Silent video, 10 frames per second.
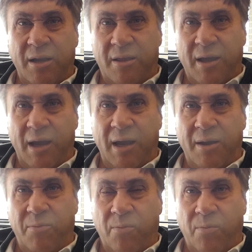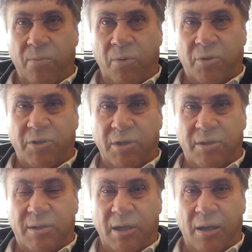they looked
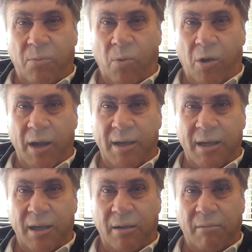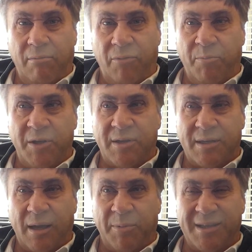at winding the
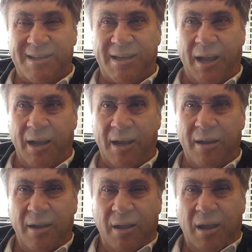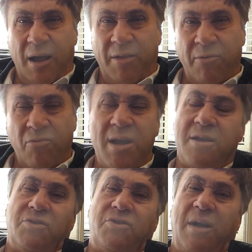business up and selling it, and they
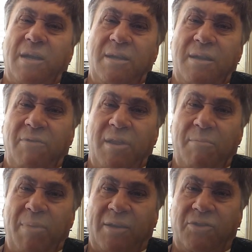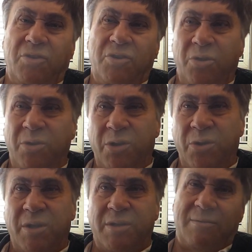reconstructed everything back to new
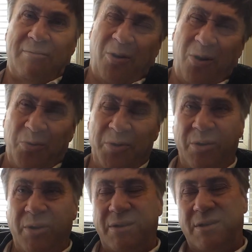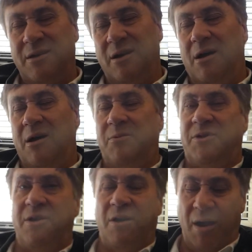units and old units. Oh, it was
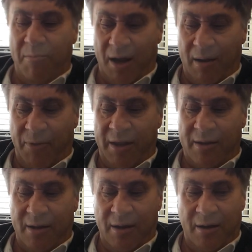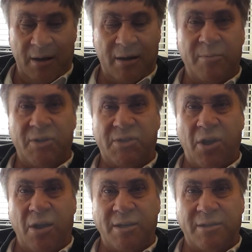a nightmare. And you needed to be a
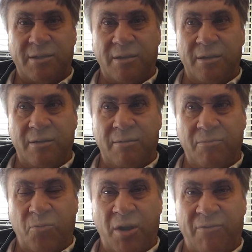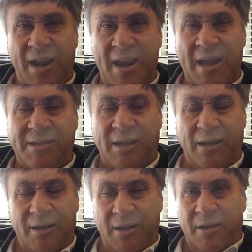scientist working with NASA
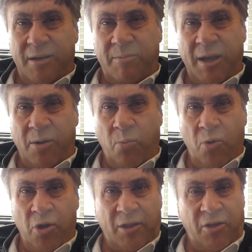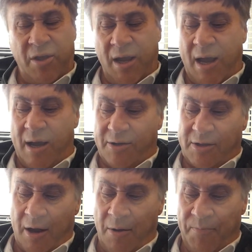to be able to work the thing out.
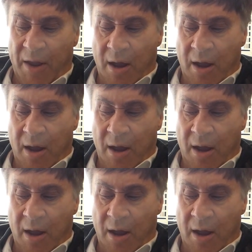So